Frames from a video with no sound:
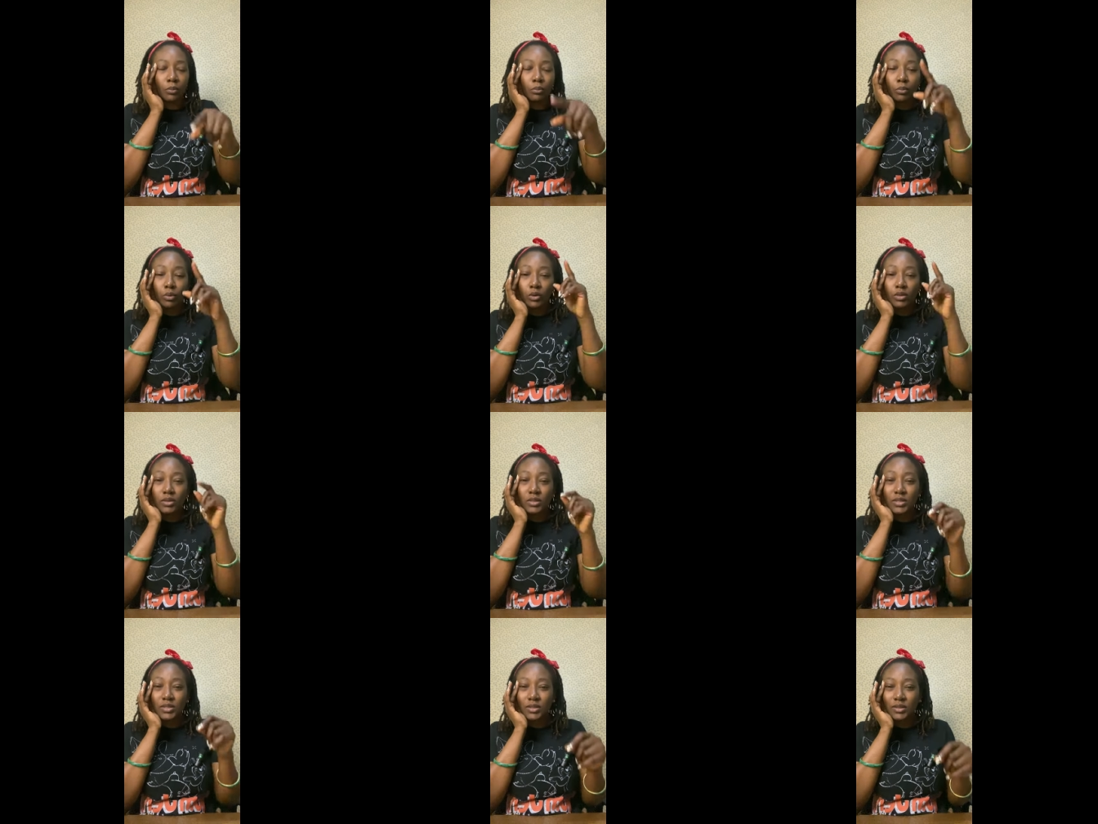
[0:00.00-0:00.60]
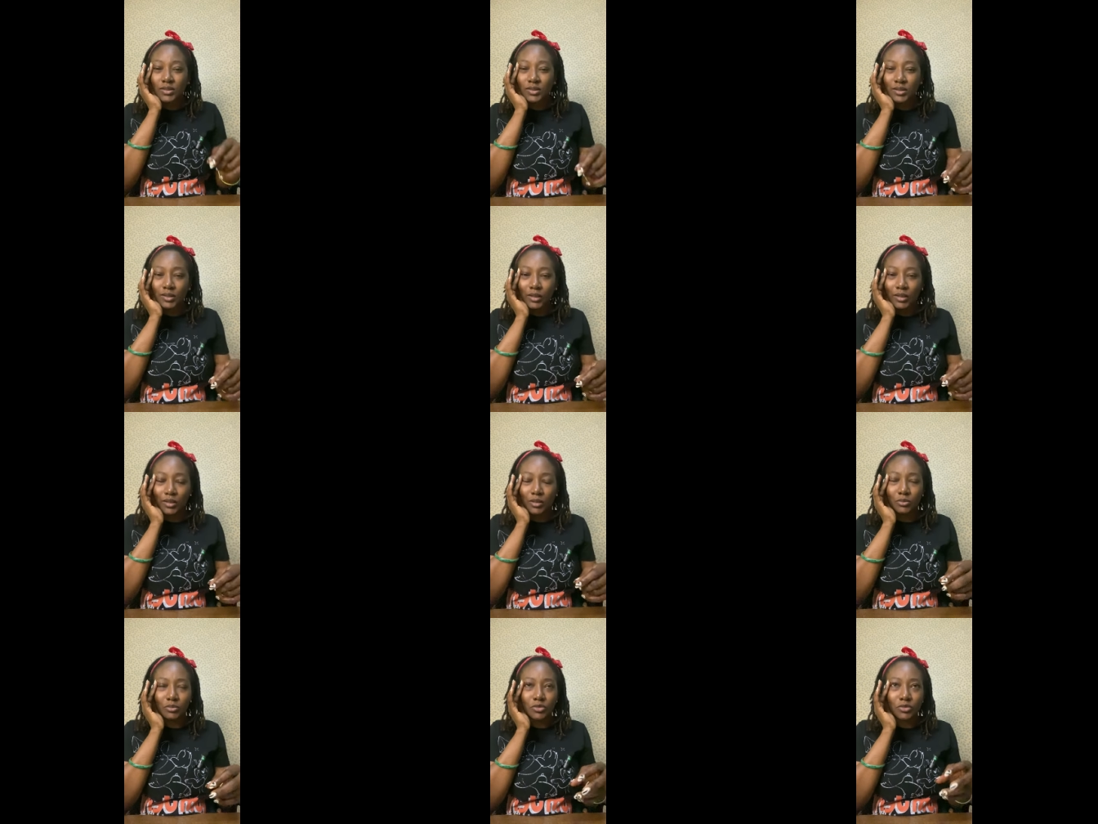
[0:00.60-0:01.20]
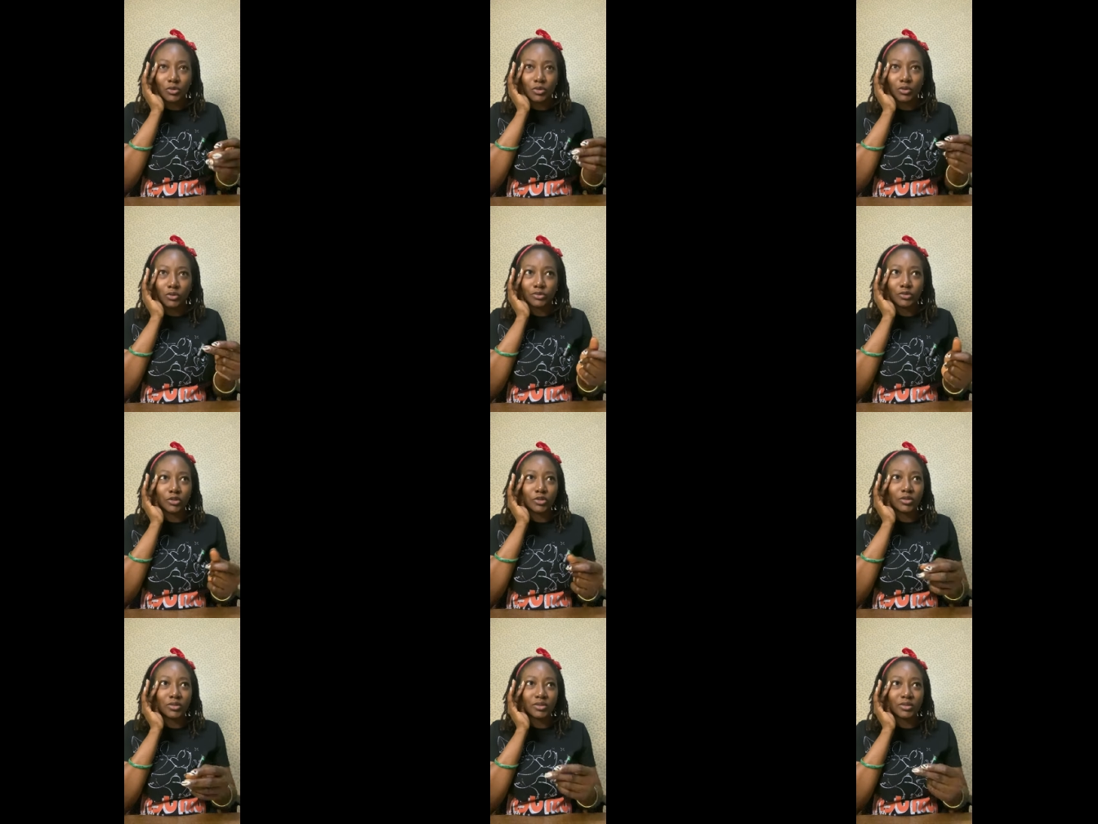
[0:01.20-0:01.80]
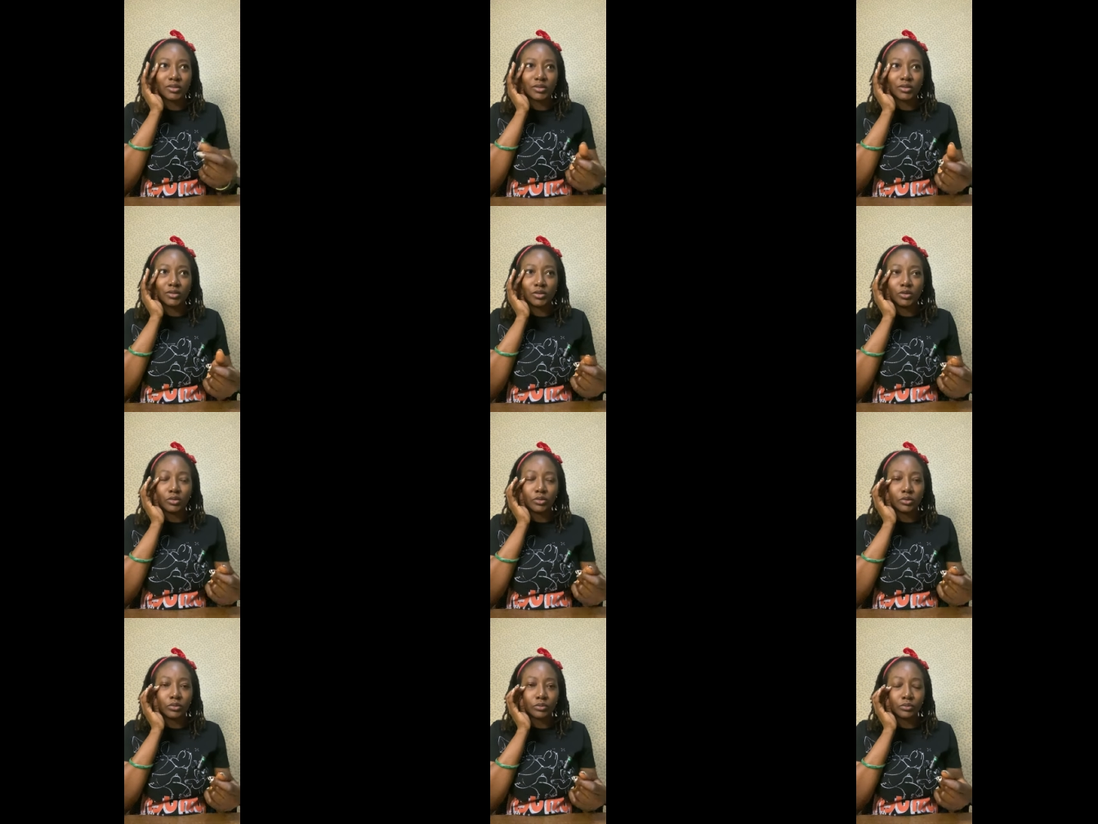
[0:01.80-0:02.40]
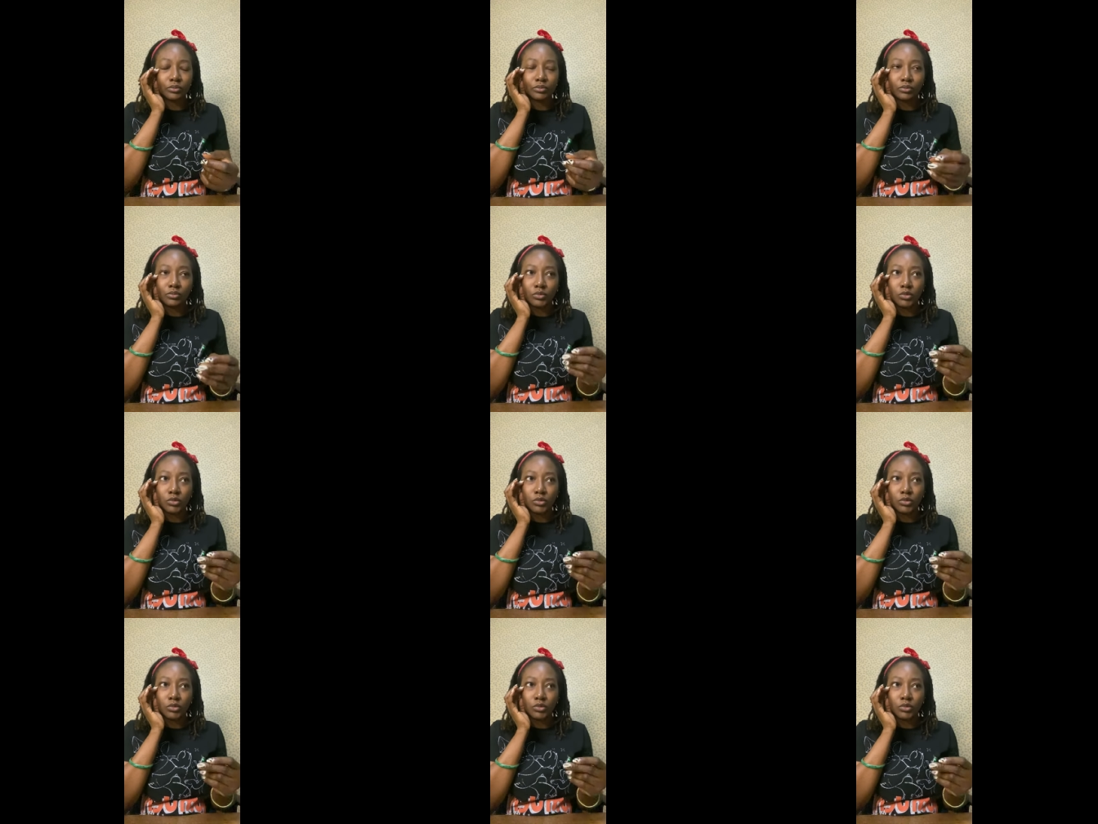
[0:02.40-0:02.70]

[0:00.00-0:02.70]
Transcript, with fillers: Ponzi schemes, or just, you know,